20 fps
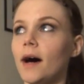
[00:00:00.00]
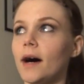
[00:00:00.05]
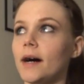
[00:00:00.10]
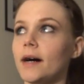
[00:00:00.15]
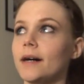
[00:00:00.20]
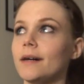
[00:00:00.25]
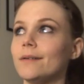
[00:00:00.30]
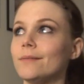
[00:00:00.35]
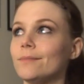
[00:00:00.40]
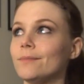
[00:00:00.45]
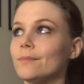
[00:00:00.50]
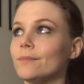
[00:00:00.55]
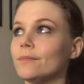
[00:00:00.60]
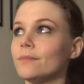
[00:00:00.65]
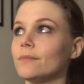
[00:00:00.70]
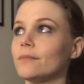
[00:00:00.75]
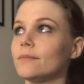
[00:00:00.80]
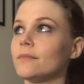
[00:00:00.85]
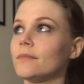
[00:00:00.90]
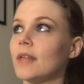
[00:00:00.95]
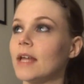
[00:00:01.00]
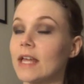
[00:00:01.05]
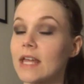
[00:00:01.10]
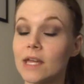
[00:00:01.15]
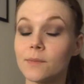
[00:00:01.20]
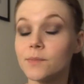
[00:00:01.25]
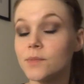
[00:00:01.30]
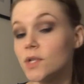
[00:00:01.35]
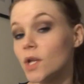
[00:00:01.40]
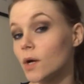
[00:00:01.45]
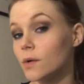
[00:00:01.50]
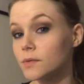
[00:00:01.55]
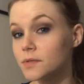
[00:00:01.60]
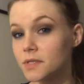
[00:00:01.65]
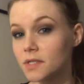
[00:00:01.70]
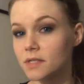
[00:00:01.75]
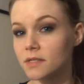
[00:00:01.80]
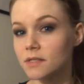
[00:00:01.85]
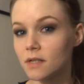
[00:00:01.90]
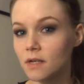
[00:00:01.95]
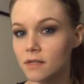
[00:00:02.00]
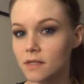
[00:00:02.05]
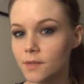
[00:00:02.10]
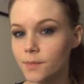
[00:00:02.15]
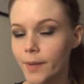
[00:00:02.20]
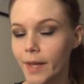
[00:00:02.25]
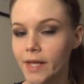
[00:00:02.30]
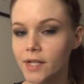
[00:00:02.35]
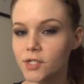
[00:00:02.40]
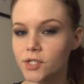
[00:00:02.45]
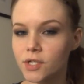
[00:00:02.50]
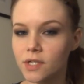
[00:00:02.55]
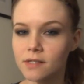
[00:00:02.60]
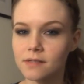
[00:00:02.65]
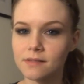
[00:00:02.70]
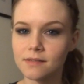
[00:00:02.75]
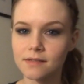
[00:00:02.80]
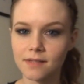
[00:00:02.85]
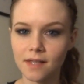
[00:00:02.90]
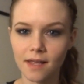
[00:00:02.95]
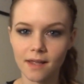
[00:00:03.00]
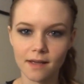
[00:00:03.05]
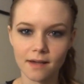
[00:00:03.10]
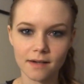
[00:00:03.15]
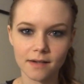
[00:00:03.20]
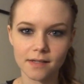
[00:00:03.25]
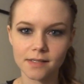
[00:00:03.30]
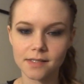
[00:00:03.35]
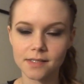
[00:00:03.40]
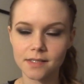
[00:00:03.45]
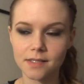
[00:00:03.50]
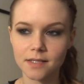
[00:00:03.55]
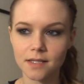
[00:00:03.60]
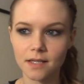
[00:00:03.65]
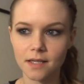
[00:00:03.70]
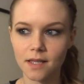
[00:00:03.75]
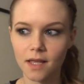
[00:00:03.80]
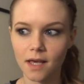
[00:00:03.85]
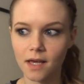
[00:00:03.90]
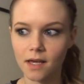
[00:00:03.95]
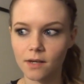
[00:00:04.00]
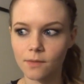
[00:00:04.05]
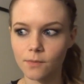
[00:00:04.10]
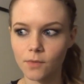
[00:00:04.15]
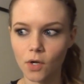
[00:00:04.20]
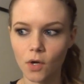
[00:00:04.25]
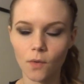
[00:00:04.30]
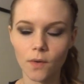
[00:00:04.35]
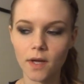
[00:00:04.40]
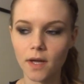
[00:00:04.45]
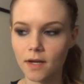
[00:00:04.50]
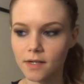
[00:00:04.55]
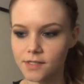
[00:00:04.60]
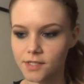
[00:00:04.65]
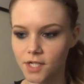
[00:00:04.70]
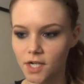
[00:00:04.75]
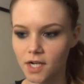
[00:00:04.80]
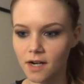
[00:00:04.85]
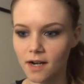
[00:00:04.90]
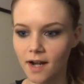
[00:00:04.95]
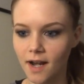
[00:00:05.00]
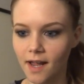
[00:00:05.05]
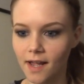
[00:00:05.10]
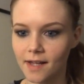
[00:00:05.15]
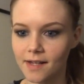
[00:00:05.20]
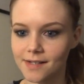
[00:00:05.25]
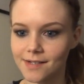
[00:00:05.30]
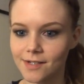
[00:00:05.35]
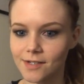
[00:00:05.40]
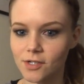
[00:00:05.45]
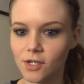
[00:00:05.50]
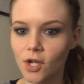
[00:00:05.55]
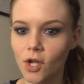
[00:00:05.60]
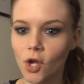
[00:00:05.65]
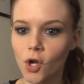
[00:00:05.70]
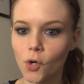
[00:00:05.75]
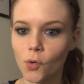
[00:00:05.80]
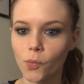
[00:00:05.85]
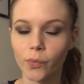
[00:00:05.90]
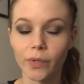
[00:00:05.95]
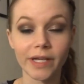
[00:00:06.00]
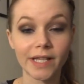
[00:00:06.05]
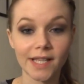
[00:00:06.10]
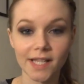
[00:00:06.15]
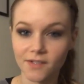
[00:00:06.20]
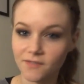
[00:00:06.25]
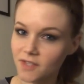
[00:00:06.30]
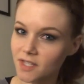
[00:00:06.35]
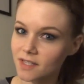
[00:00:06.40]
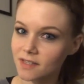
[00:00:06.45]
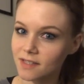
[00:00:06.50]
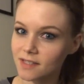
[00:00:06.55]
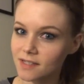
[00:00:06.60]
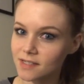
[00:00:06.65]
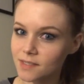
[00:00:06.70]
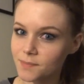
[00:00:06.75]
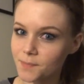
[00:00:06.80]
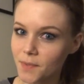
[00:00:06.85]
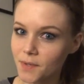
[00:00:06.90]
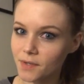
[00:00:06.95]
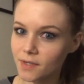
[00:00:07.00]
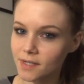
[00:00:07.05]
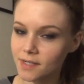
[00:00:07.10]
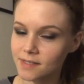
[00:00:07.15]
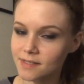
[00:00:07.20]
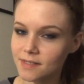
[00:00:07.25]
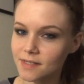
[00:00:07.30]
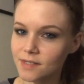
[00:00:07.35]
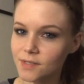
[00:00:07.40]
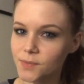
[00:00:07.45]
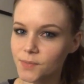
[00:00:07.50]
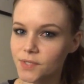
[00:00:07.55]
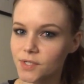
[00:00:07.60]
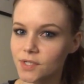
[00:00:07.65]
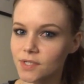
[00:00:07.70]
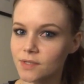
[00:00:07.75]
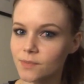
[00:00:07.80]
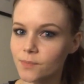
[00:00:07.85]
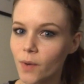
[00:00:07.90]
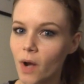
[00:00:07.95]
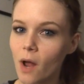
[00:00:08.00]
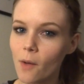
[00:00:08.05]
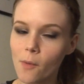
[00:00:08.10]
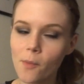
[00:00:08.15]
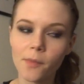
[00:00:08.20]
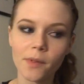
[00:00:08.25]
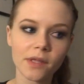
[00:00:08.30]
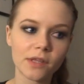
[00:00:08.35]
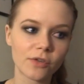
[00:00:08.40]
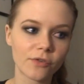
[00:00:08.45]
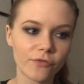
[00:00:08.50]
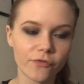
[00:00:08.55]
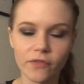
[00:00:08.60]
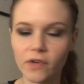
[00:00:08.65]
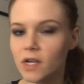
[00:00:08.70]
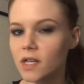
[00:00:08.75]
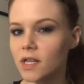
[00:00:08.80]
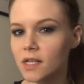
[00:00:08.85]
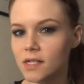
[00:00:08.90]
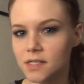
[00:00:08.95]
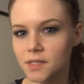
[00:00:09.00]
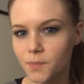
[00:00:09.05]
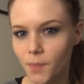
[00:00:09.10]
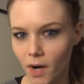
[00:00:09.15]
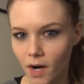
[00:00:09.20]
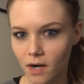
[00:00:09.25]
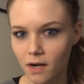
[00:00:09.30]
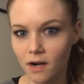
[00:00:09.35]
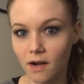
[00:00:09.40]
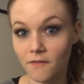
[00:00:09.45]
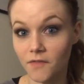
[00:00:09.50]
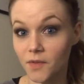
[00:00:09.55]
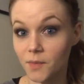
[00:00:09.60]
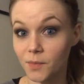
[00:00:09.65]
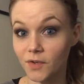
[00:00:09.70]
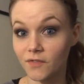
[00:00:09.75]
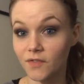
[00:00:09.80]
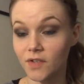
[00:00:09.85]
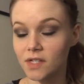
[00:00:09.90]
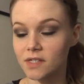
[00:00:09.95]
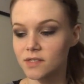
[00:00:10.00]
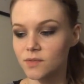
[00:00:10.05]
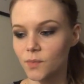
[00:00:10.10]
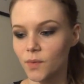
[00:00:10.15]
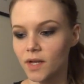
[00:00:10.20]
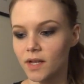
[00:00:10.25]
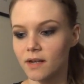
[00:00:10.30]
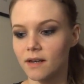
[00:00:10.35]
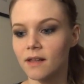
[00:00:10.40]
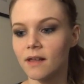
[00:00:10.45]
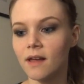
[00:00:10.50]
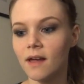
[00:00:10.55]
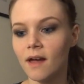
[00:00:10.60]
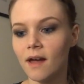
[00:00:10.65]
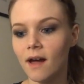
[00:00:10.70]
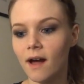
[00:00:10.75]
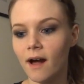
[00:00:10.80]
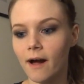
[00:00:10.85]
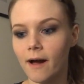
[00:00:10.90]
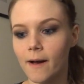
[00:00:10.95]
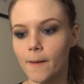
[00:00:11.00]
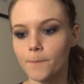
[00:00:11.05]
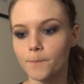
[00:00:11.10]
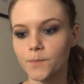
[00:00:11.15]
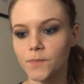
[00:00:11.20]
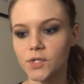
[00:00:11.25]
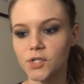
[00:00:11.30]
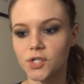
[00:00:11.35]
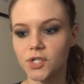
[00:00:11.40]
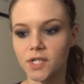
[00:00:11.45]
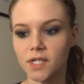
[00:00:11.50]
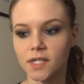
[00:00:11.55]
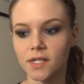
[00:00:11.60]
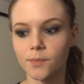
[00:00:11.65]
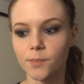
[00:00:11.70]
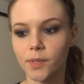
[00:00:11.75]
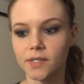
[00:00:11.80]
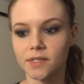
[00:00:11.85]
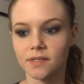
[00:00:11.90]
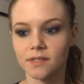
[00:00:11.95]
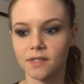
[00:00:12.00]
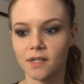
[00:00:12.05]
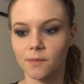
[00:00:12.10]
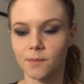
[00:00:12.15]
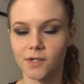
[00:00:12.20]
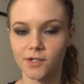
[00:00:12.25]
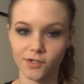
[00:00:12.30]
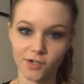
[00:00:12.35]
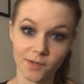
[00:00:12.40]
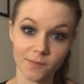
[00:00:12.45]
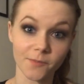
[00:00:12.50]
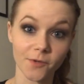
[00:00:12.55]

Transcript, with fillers: um, like hypnosis on the patients and them going under and reliving the experiences, which is probably the freakiest part of the movie, is when um, she puts them under